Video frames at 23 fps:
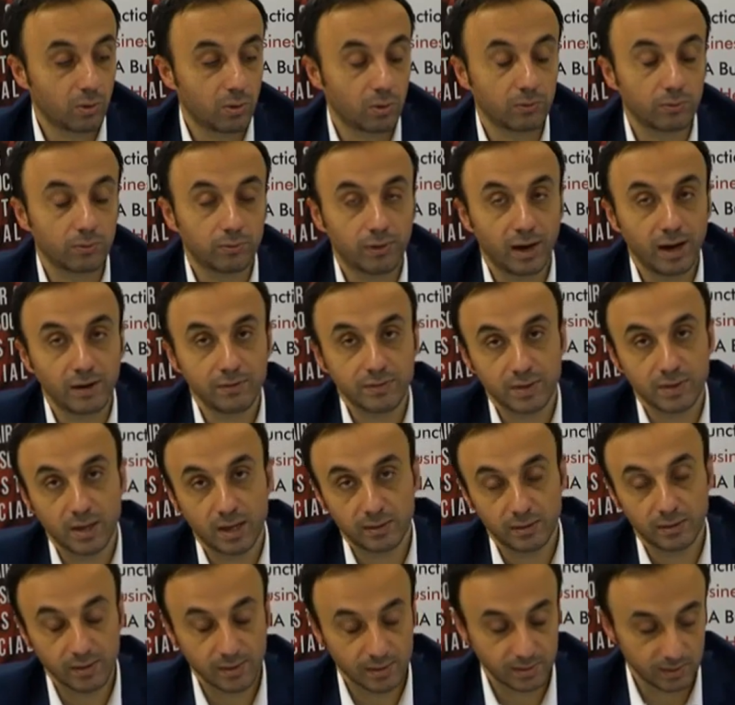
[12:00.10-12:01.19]
or 5
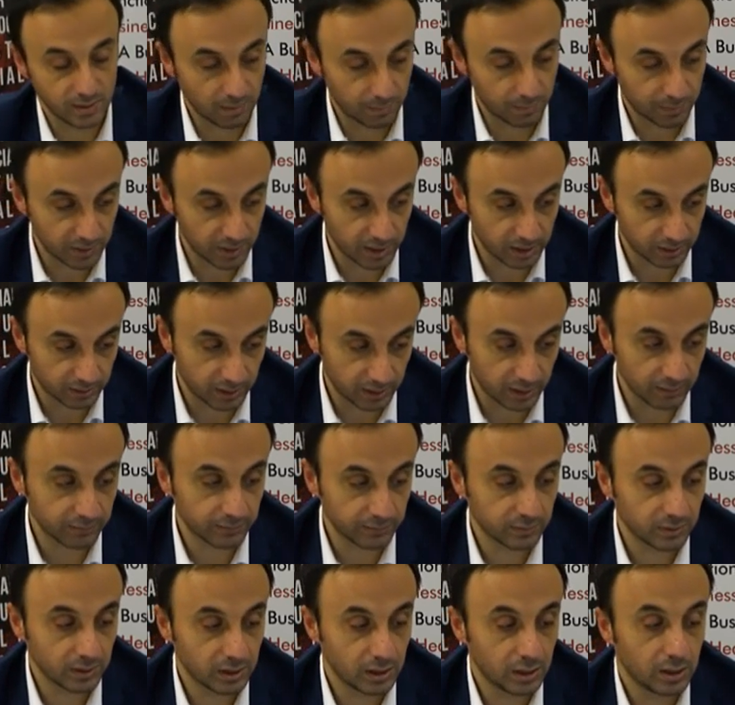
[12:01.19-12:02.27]
sentences in a paragraph.
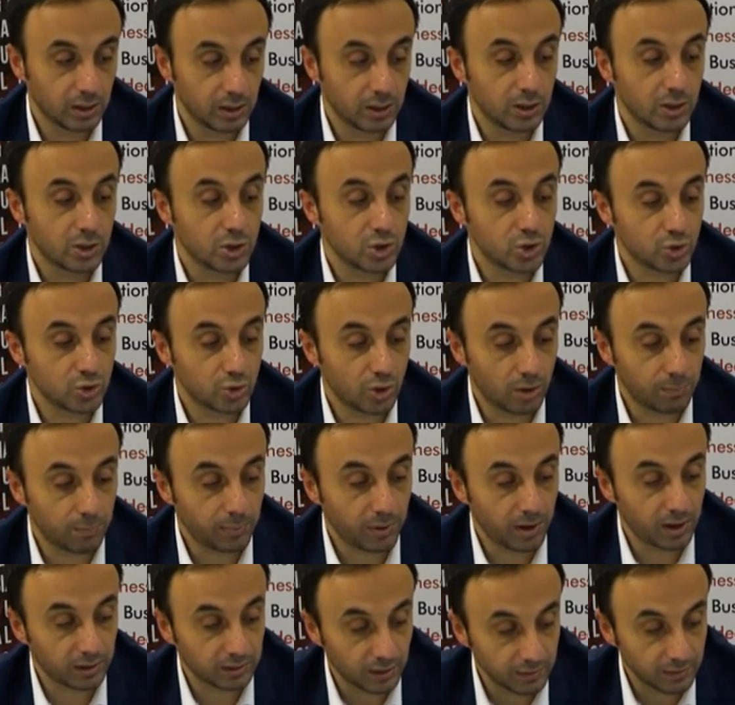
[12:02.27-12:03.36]
Short
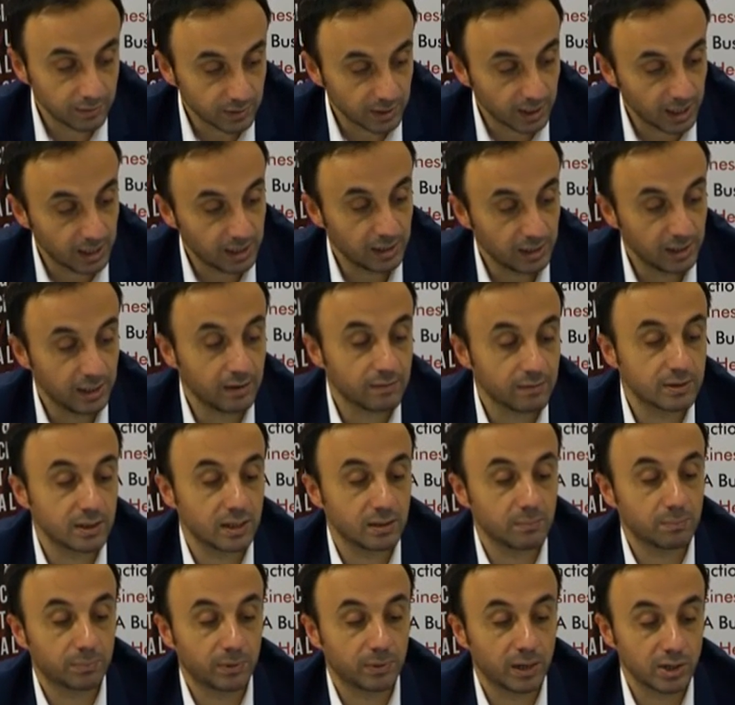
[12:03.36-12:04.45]
paragraphs can leave the
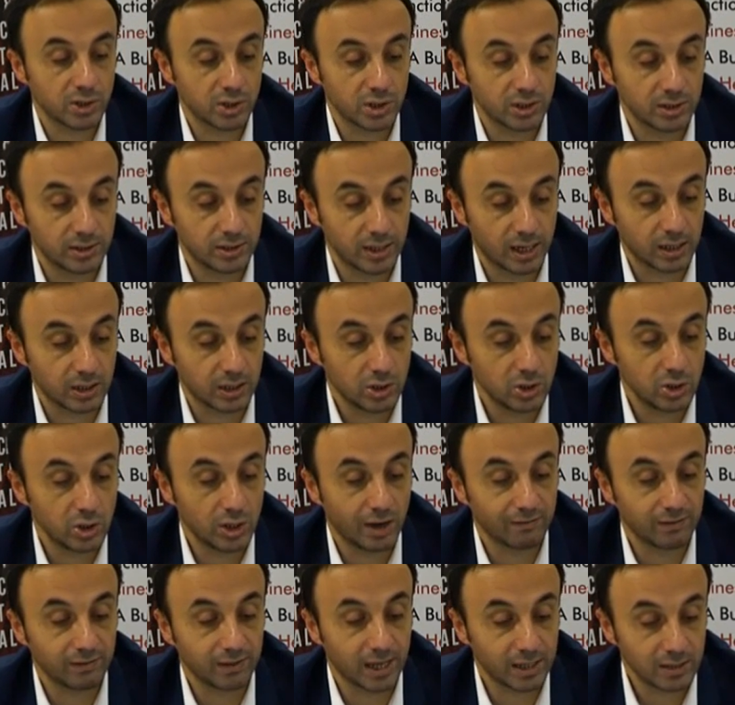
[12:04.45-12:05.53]
impression that you
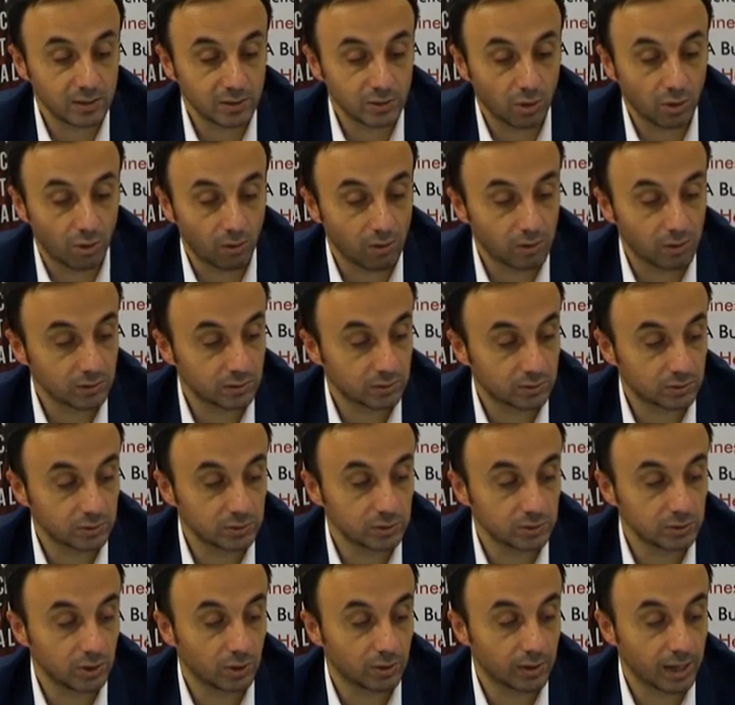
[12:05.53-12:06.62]
have not thought
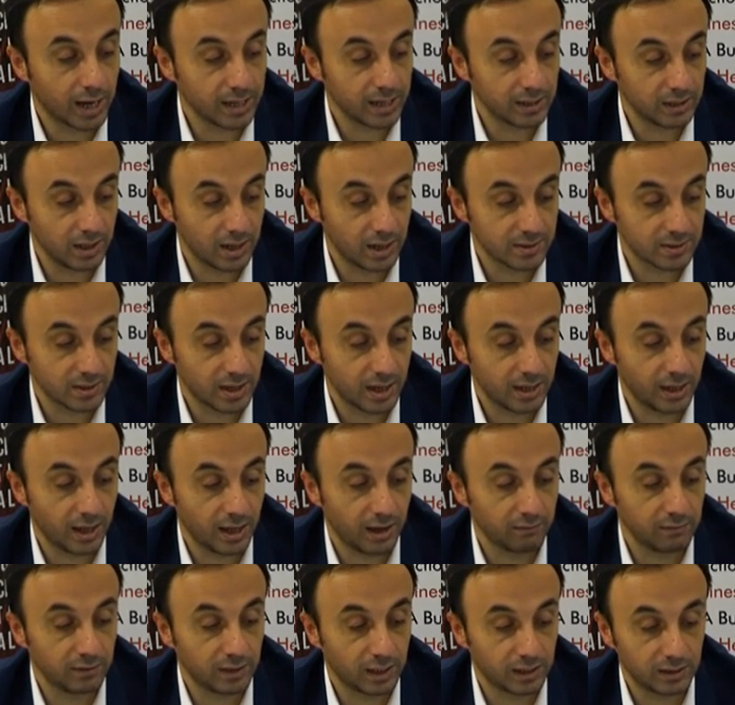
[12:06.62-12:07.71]
through your ideas and
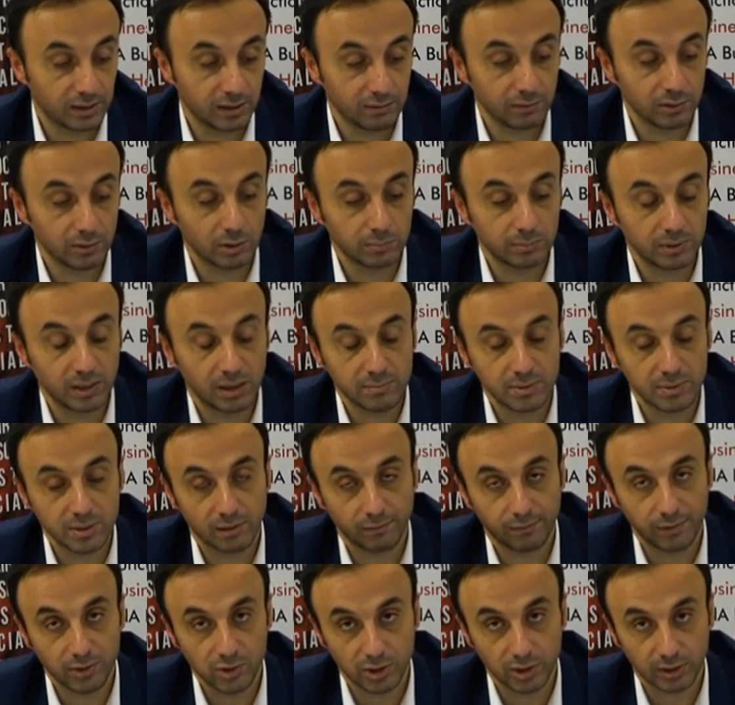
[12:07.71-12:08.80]
have not developed them
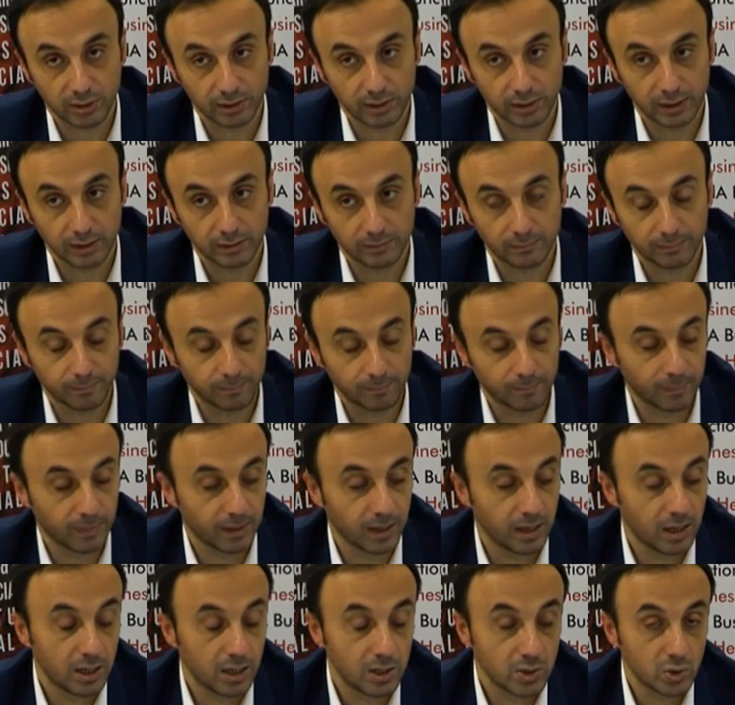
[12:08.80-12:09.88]
sufficiently.
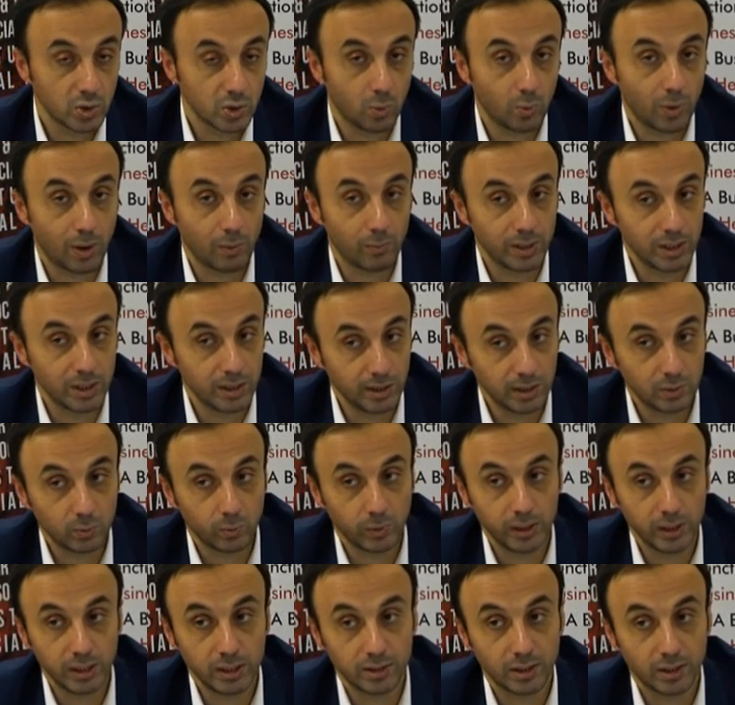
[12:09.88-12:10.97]
So what we
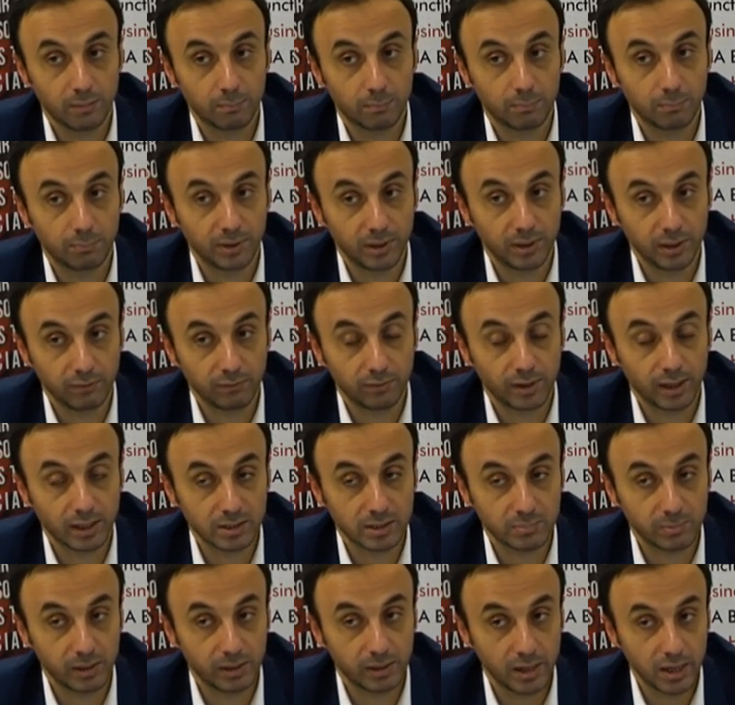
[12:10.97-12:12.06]
need a brief
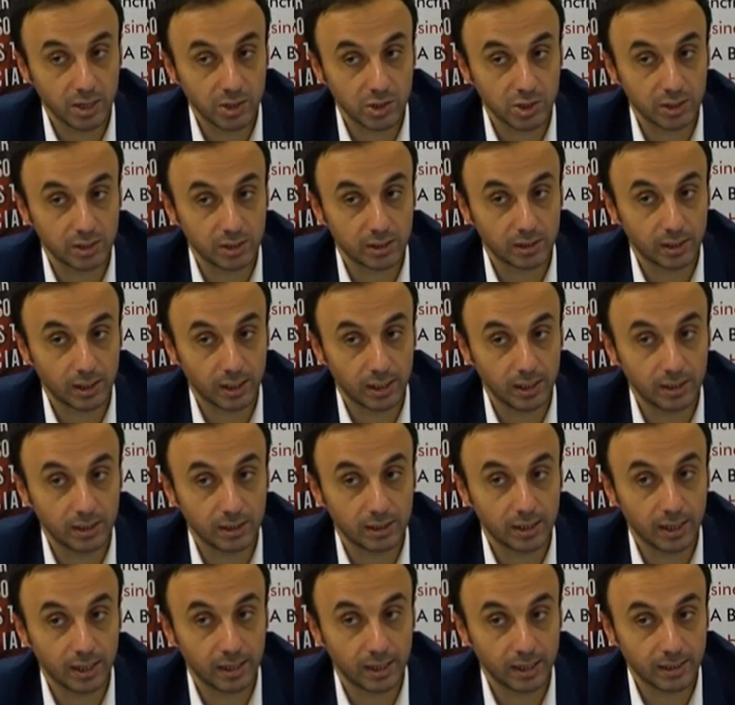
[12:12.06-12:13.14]
explanation in
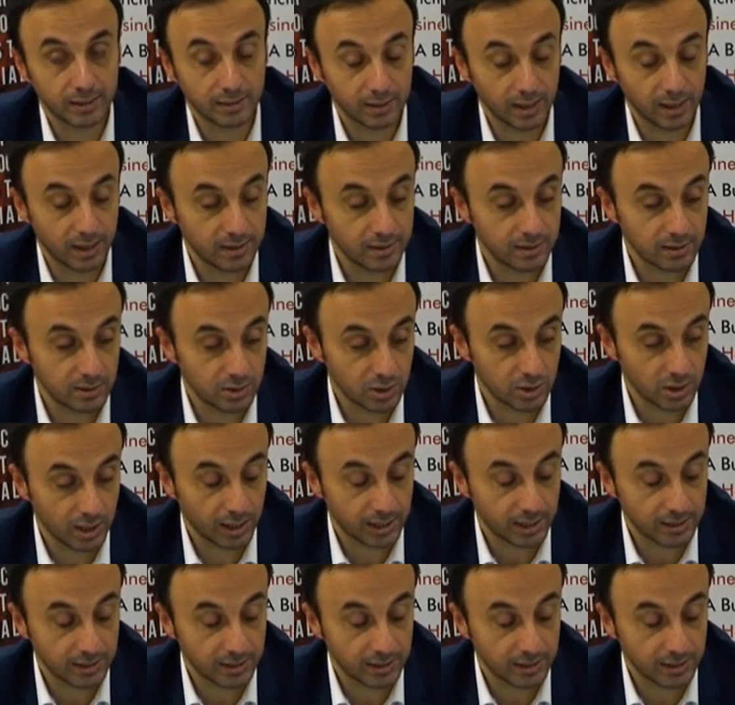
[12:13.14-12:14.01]
an extensive